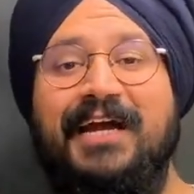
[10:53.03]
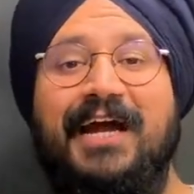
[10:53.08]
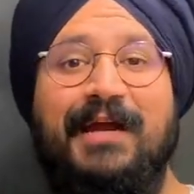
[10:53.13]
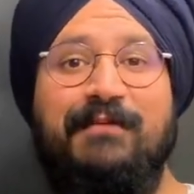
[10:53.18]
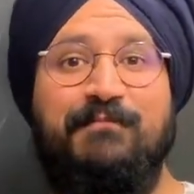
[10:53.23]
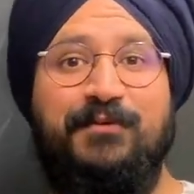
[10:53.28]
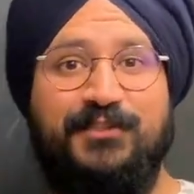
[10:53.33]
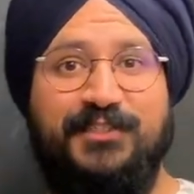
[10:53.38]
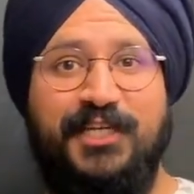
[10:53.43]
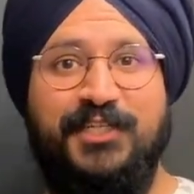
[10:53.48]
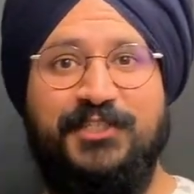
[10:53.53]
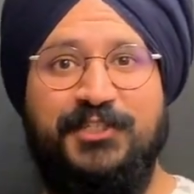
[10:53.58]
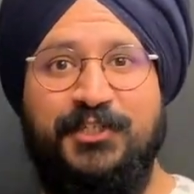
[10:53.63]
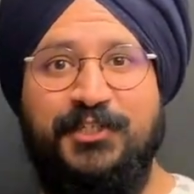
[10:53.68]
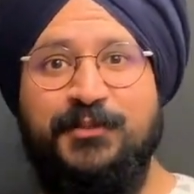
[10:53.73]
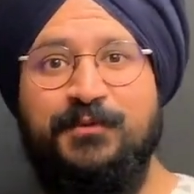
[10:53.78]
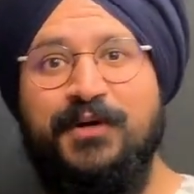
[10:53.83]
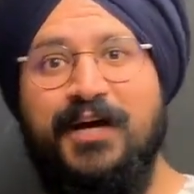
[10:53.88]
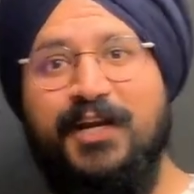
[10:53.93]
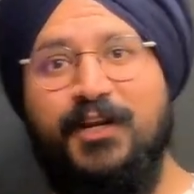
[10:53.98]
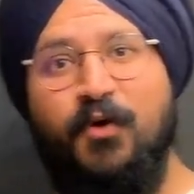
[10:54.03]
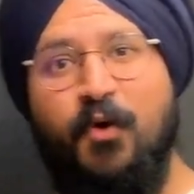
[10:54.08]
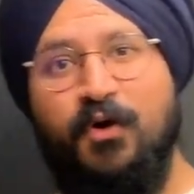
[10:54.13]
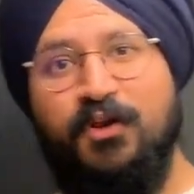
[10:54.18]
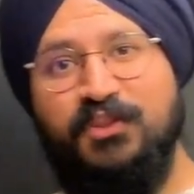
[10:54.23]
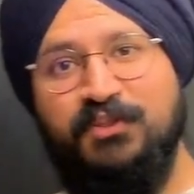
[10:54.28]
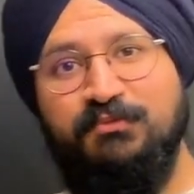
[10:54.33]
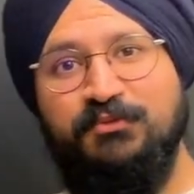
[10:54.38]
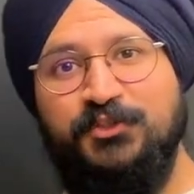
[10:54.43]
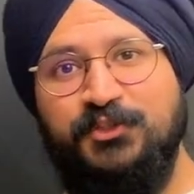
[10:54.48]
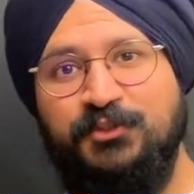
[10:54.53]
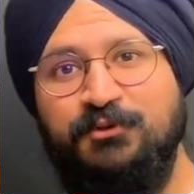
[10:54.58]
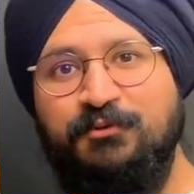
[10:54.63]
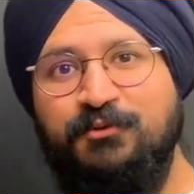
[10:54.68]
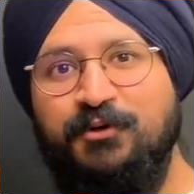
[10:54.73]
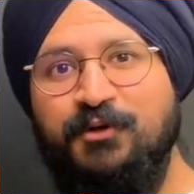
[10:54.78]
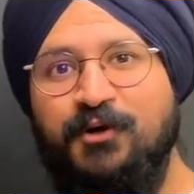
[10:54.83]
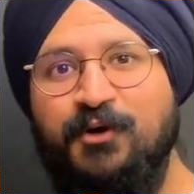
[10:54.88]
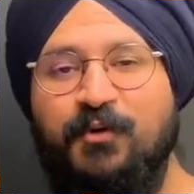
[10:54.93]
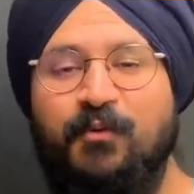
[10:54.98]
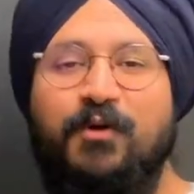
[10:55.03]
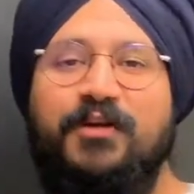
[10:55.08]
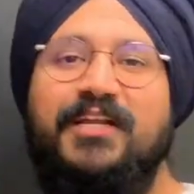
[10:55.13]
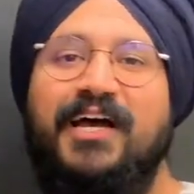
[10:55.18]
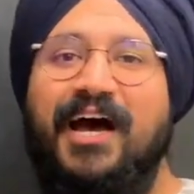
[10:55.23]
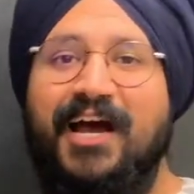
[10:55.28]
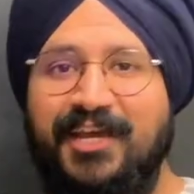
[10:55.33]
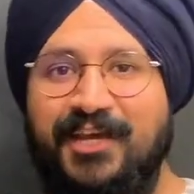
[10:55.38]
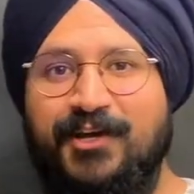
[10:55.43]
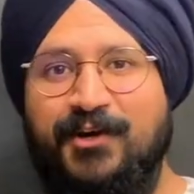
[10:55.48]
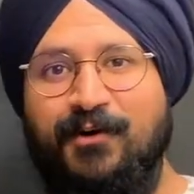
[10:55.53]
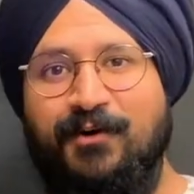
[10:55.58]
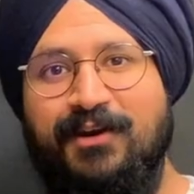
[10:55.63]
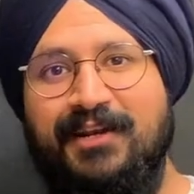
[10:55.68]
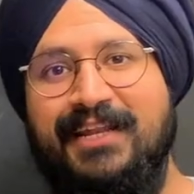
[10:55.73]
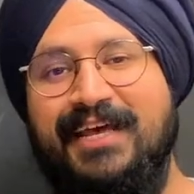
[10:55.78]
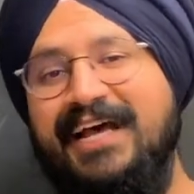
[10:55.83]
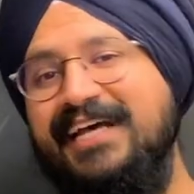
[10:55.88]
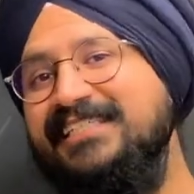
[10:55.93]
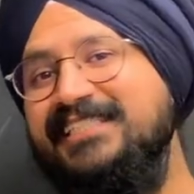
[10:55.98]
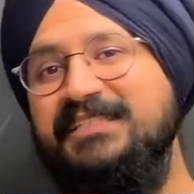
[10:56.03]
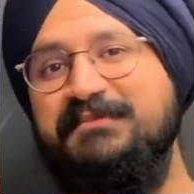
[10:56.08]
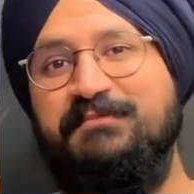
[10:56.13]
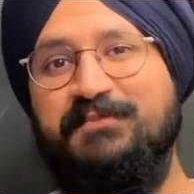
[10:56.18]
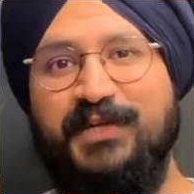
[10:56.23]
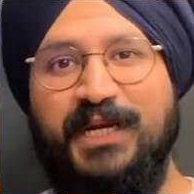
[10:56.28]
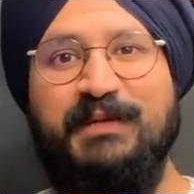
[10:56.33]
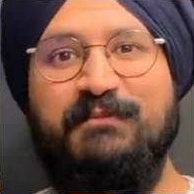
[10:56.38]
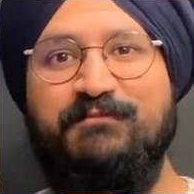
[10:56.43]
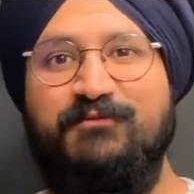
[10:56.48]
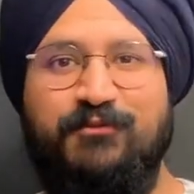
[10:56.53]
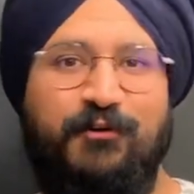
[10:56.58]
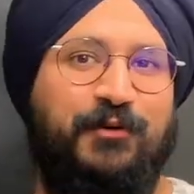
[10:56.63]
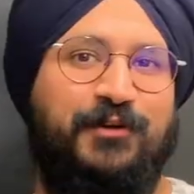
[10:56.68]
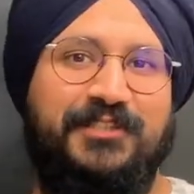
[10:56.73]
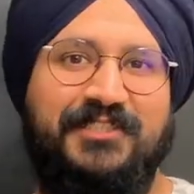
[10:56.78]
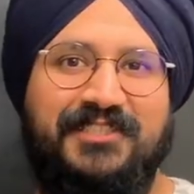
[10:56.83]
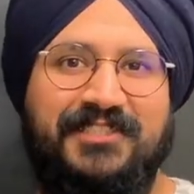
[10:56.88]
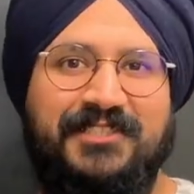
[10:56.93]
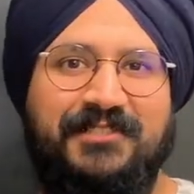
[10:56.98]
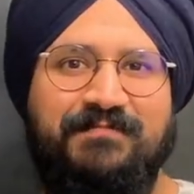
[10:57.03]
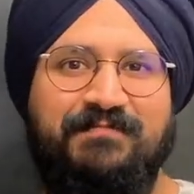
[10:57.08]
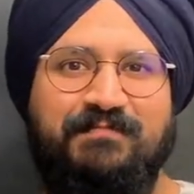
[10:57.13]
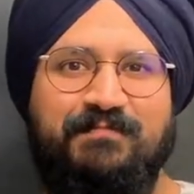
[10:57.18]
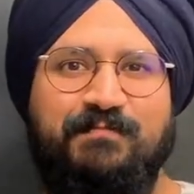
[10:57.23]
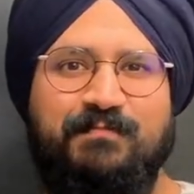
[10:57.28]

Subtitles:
I present to you algorithm 2, what I call as the prime focus.